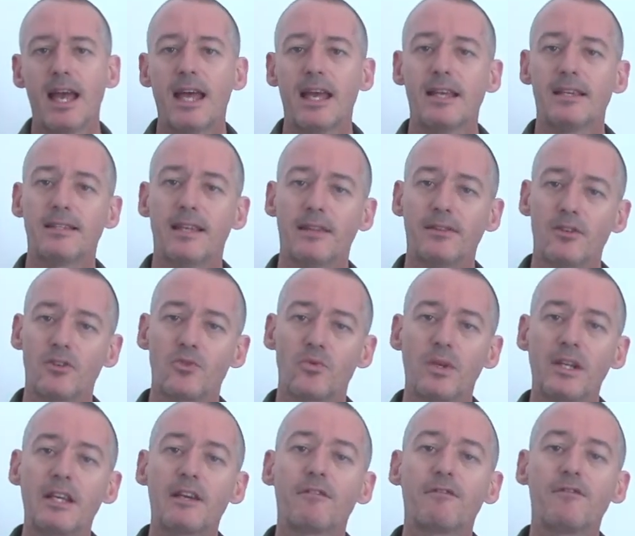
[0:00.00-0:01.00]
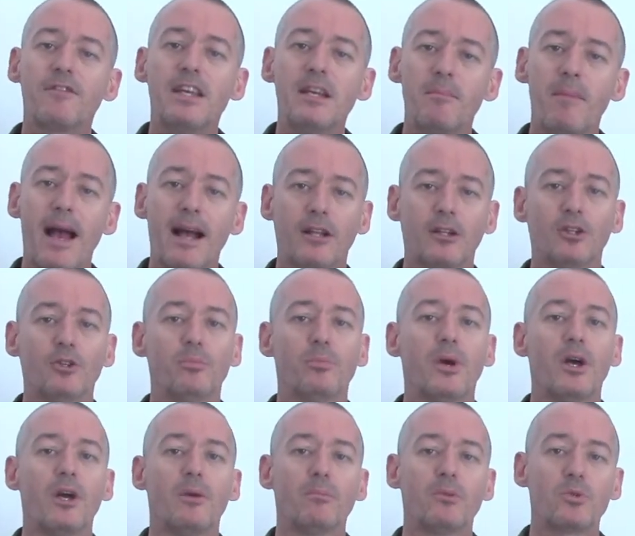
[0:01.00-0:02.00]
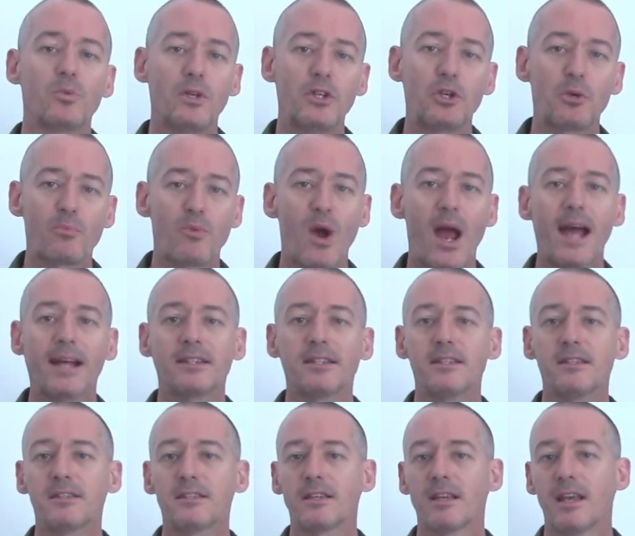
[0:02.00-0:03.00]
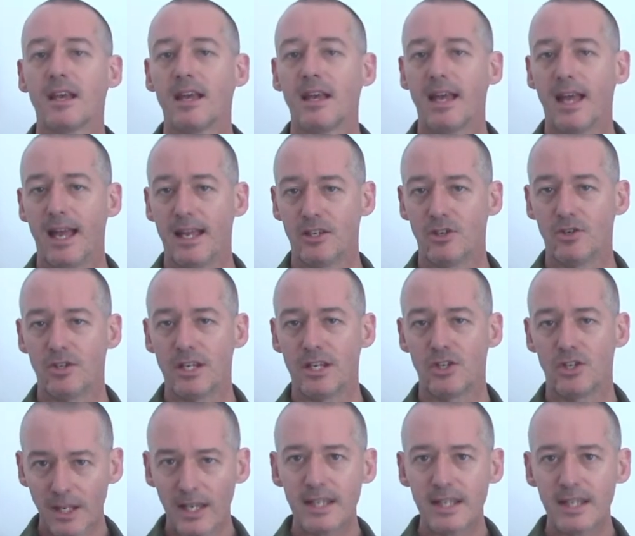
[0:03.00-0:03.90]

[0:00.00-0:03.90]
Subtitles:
is that there's really a feedback loop between your practice and your teaching.